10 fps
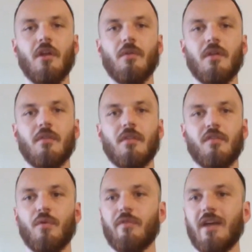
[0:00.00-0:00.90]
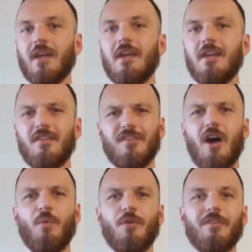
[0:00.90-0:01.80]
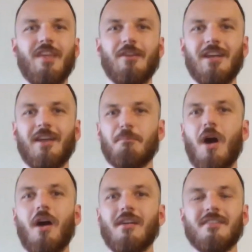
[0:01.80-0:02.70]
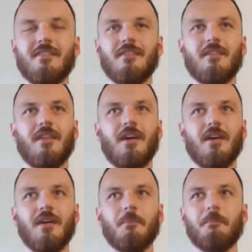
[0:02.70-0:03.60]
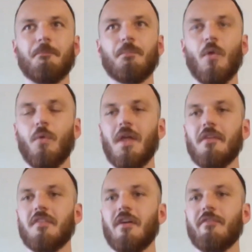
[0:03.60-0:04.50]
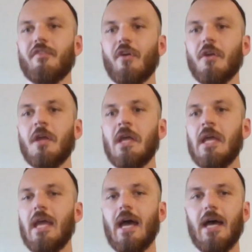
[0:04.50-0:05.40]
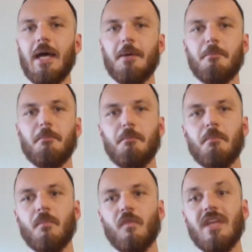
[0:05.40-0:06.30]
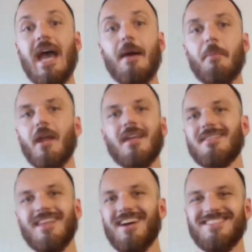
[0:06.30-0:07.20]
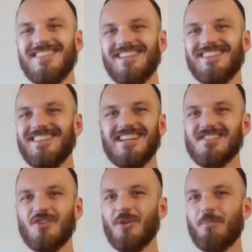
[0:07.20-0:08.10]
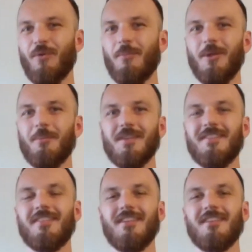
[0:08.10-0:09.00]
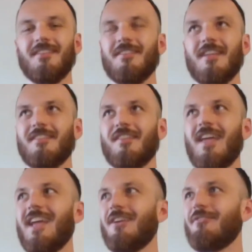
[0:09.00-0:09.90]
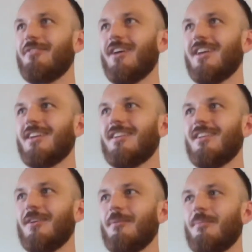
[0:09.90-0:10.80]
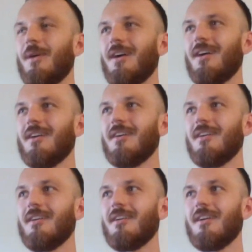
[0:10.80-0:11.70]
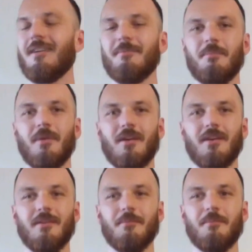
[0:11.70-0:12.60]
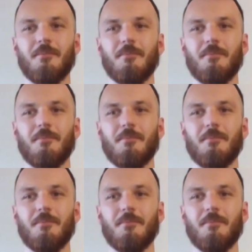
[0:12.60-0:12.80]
You know, the the sort of like Star Wars sounding like Mars and um all that stuff. So um so yeah but i i think that that's not a problem is is there's a saying of like you know uh, uh, uh